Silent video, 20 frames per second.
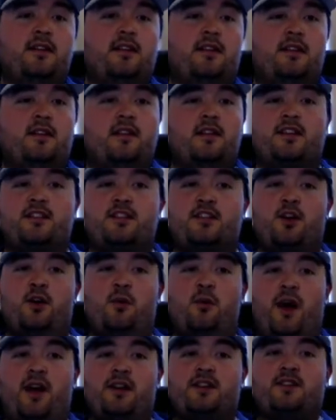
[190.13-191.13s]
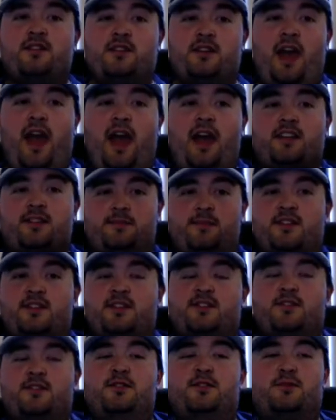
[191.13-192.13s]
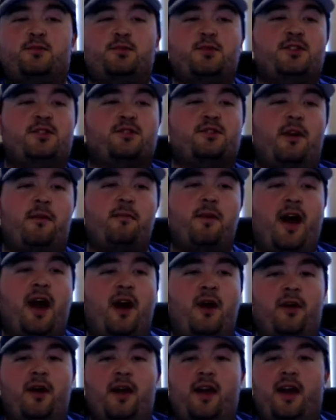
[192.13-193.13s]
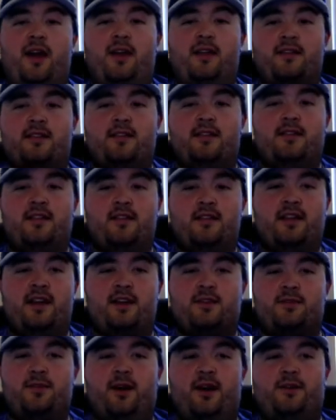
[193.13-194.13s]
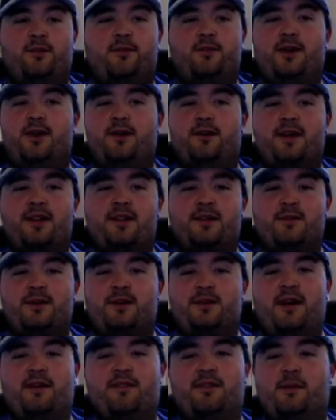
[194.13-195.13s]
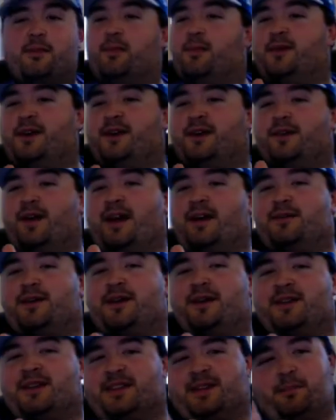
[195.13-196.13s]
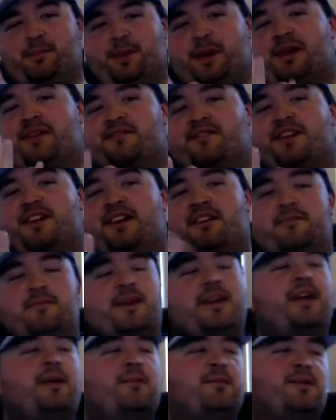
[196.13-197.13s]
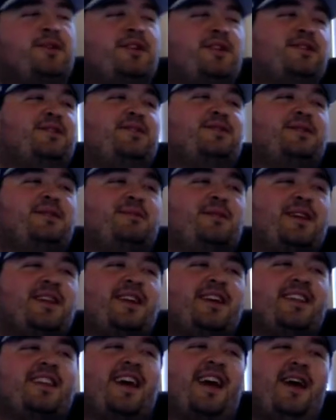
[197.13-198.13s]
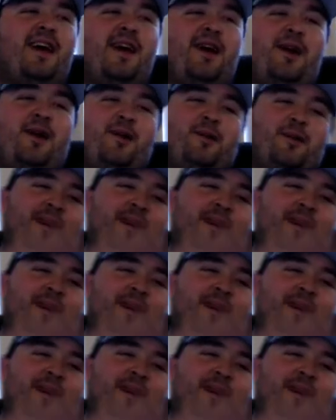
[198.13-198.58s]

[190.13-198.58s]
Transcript: let's go watch X-Men as soon as we scrub out, and guess what? We don't get the benefit of being able to do something like that. We